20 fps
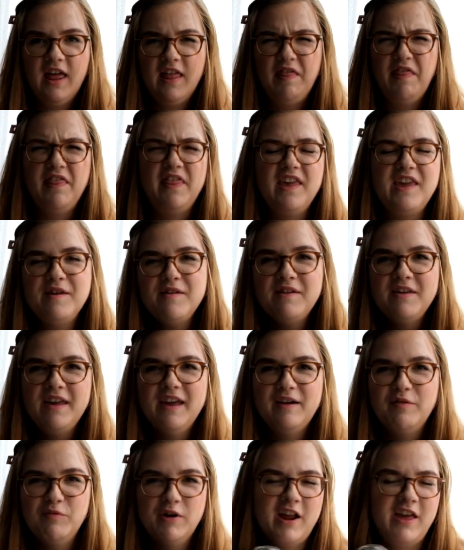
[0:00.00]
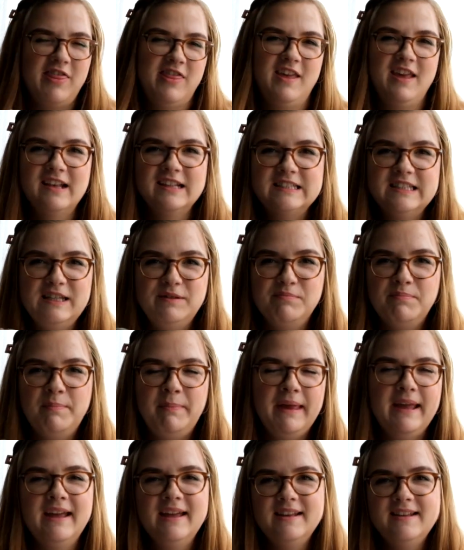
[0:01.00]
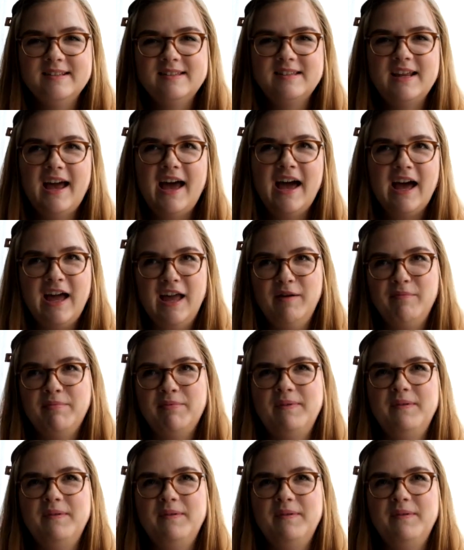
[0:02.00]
the what I think is the biggest hype